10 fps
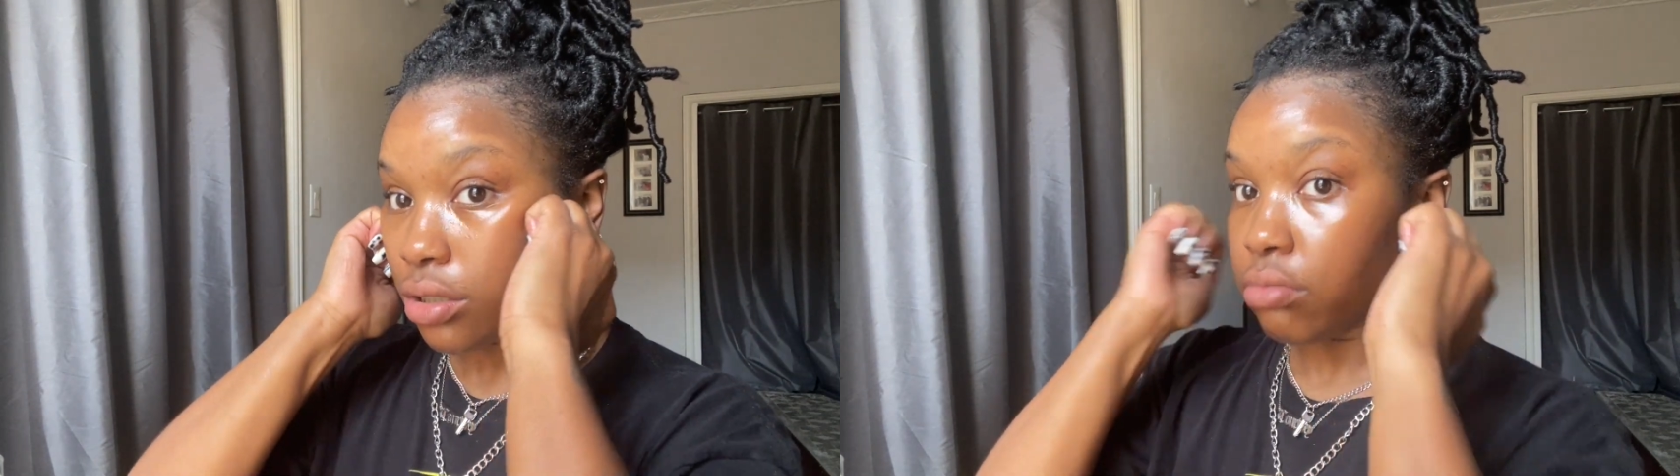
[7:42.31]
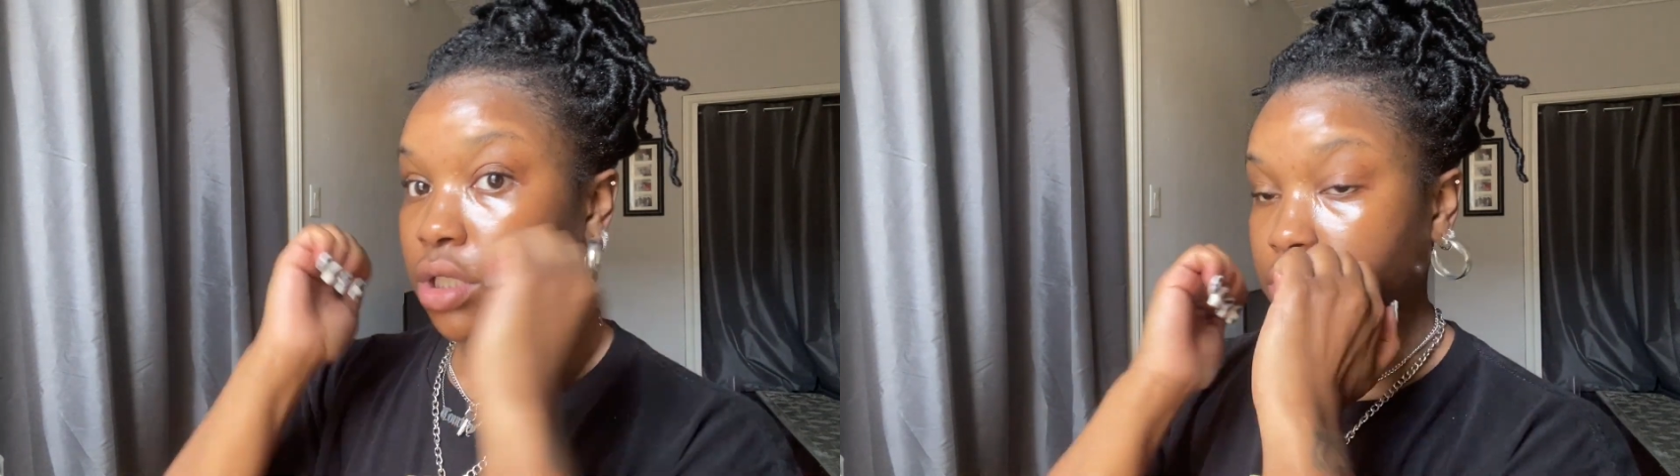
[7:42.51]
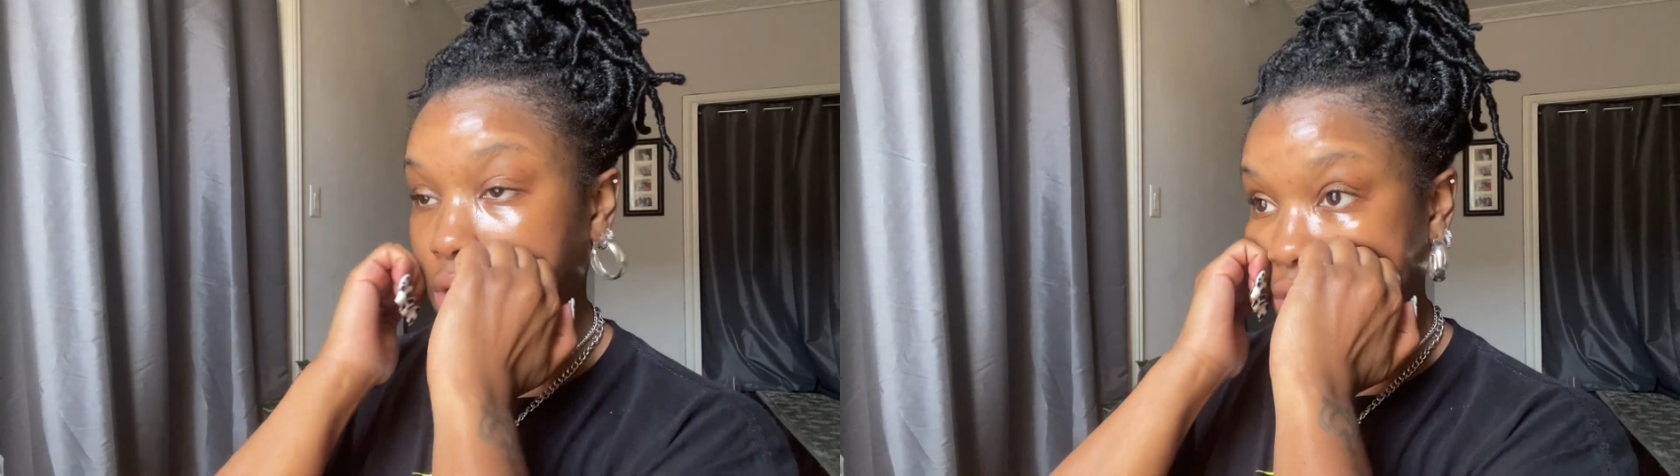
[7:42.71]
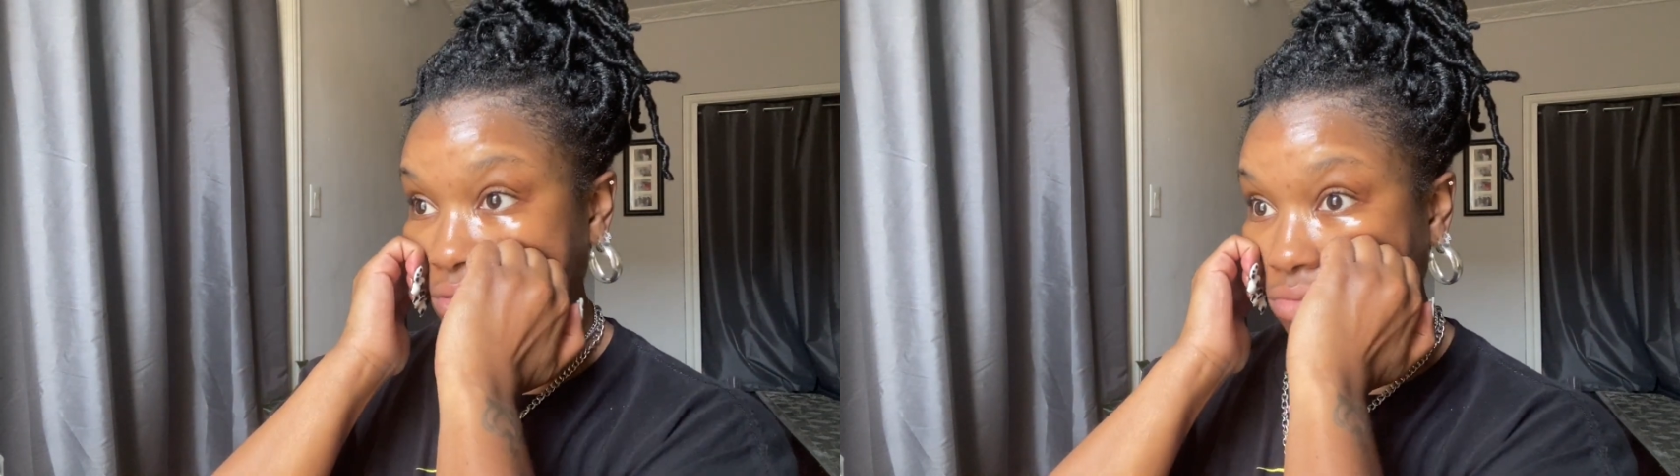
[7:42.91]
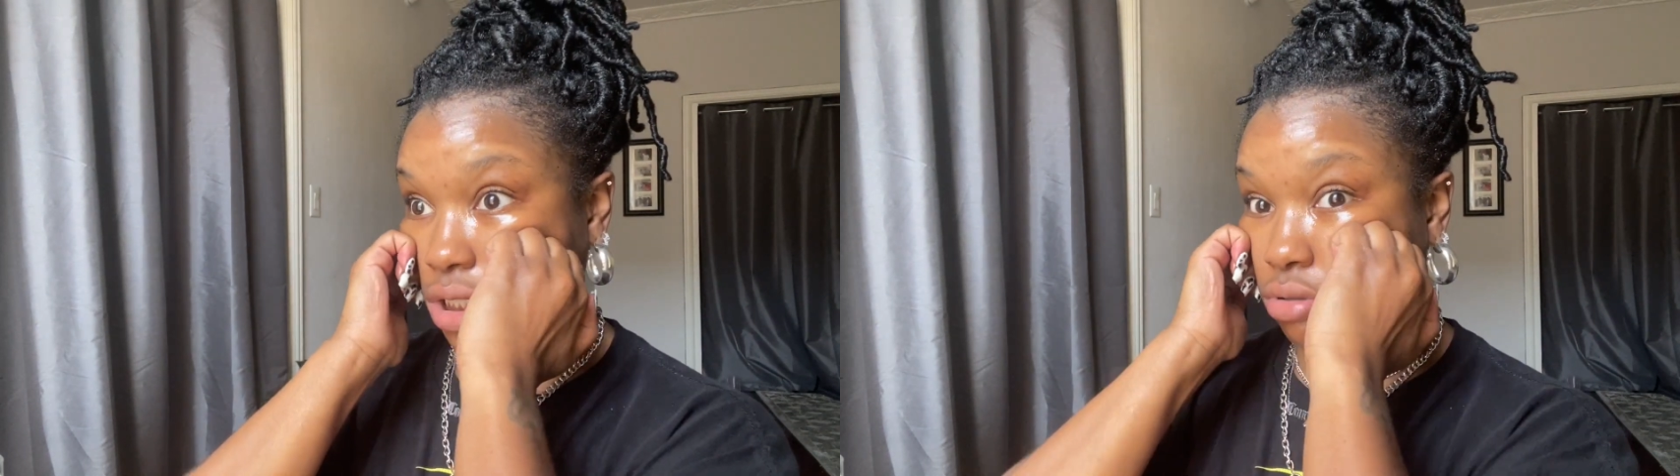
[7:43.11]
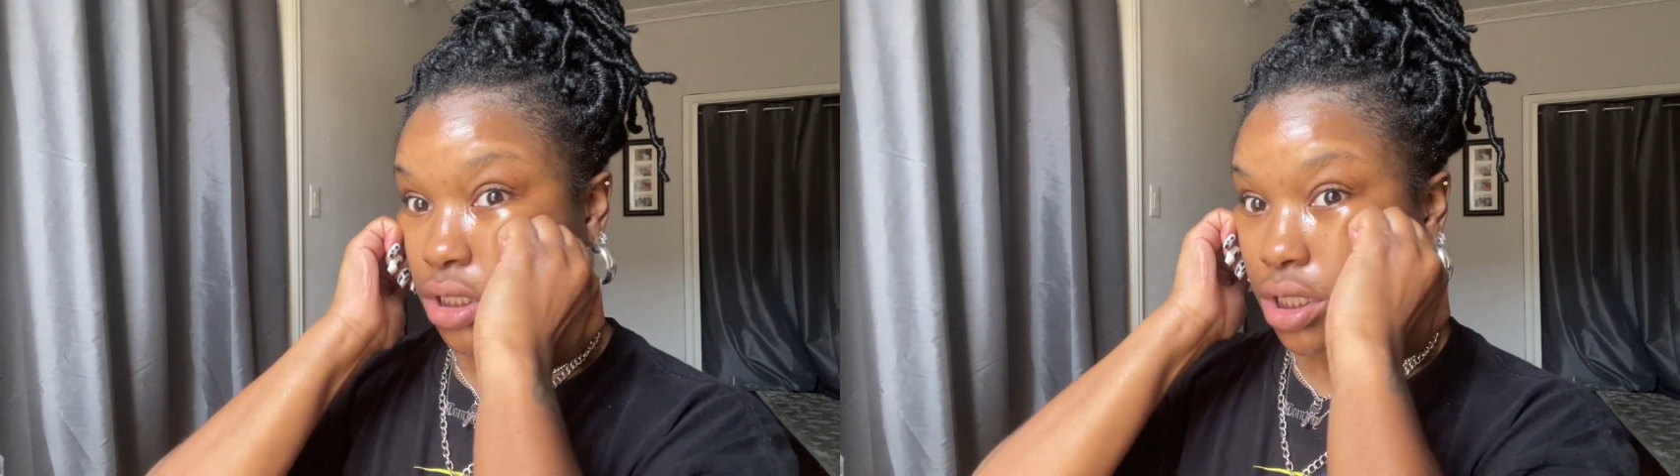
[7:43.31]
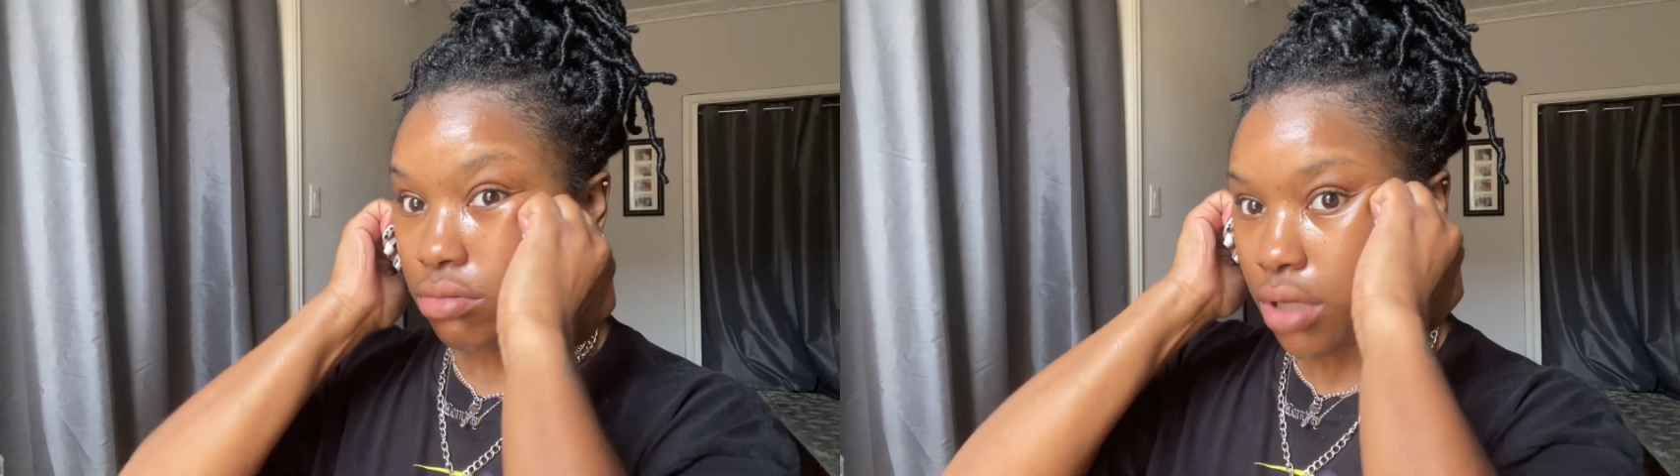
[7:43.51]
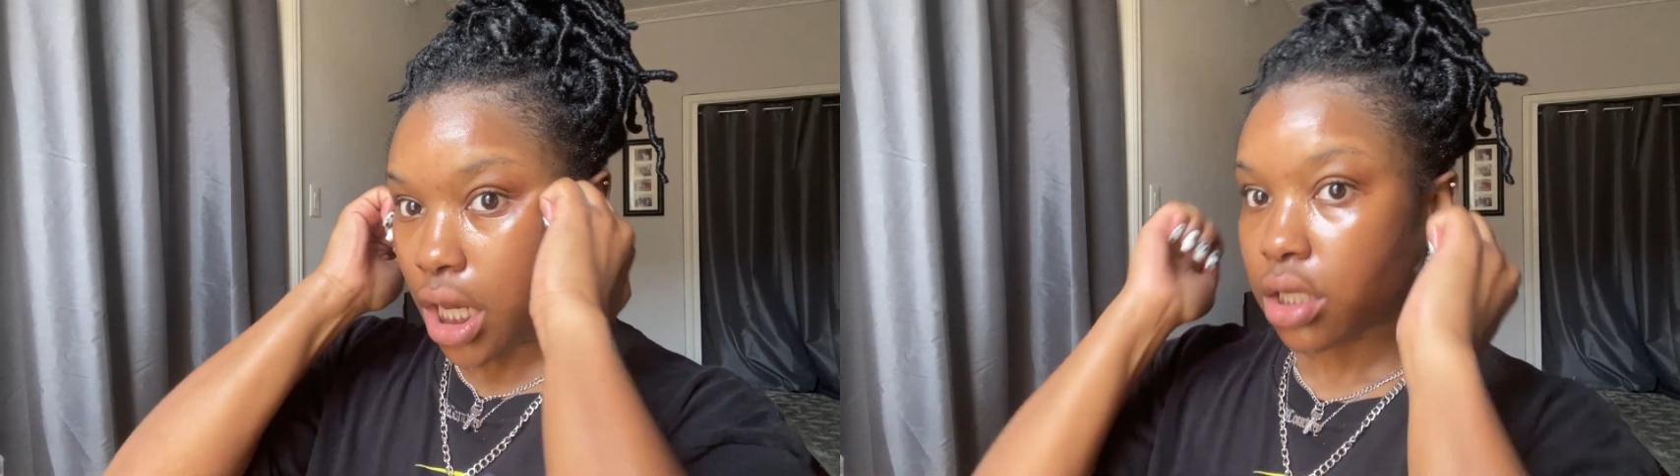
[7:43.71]
Push my skin
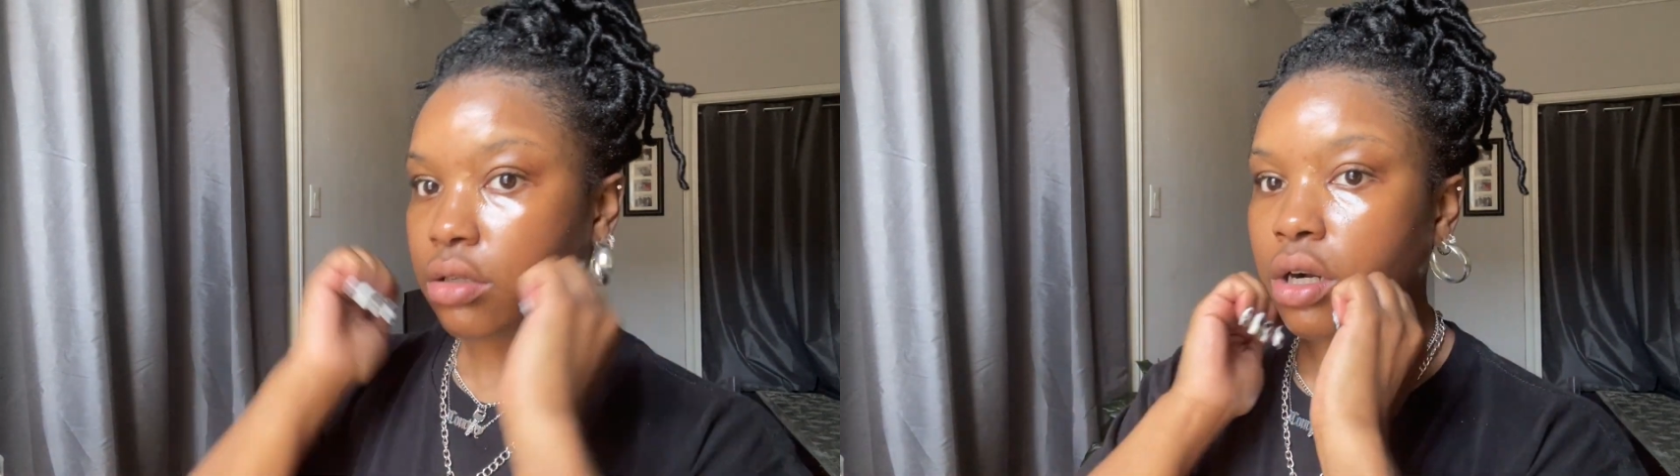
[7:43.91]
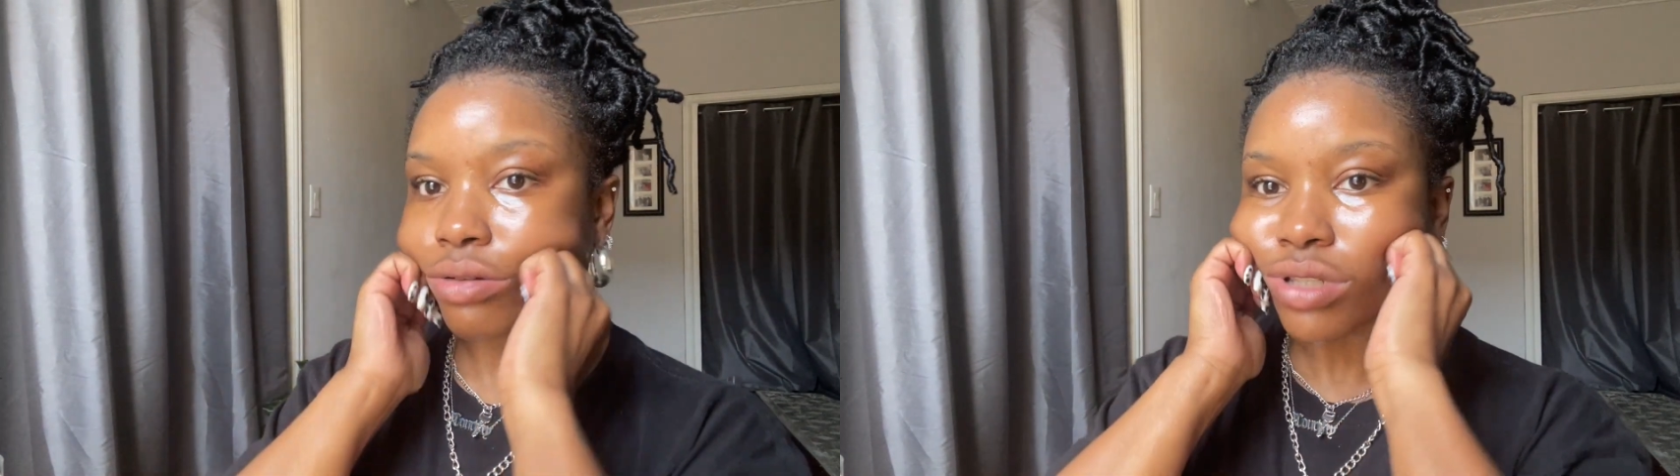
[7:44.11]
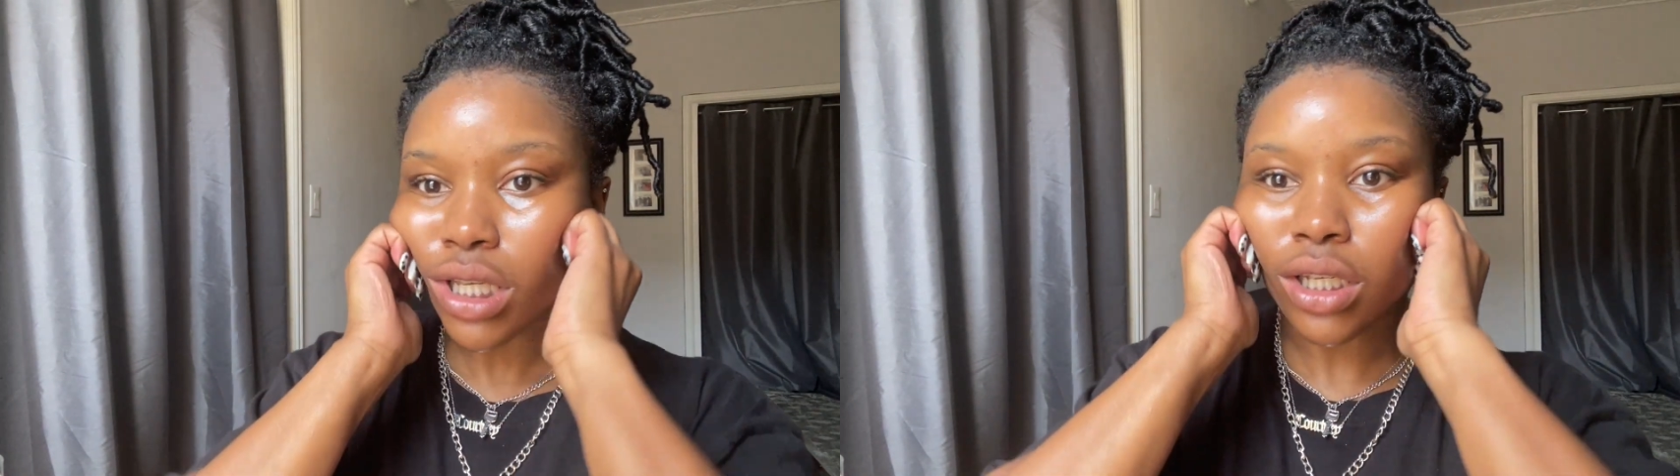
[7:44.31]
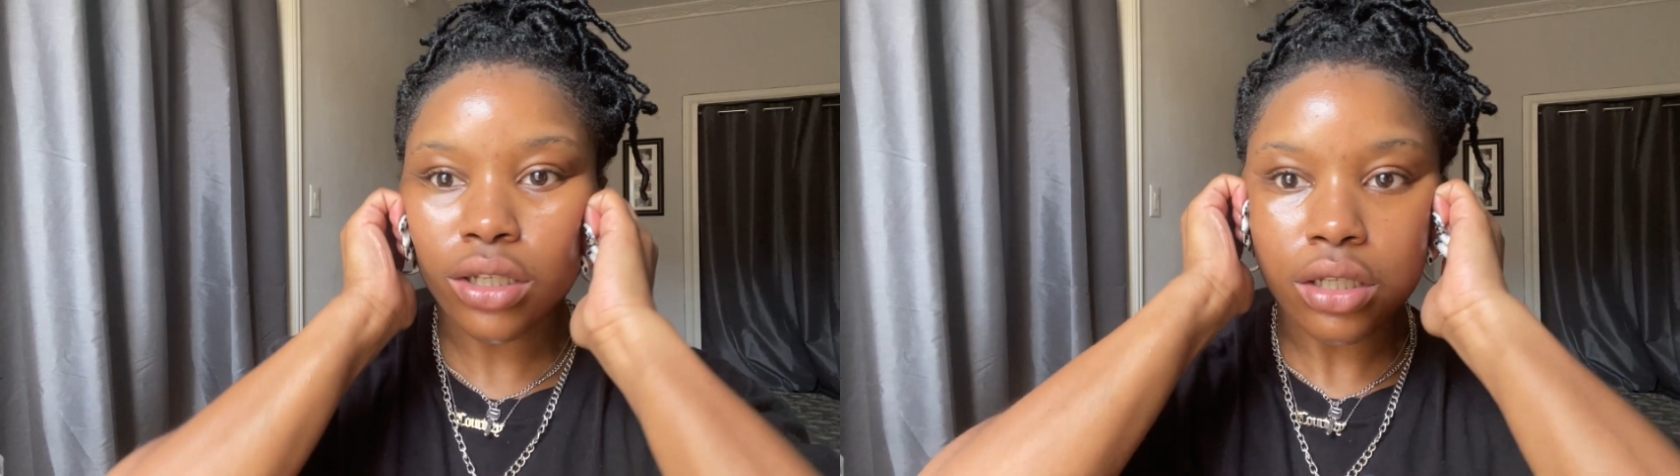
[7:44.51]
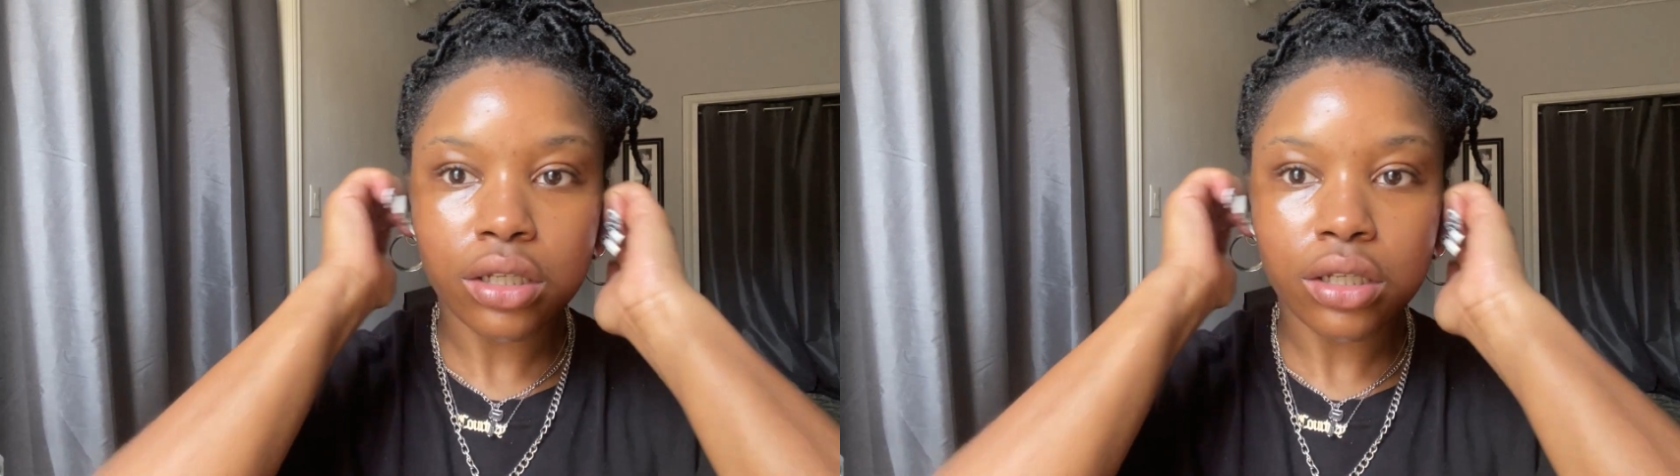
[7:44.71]
back, you know what I'm saying?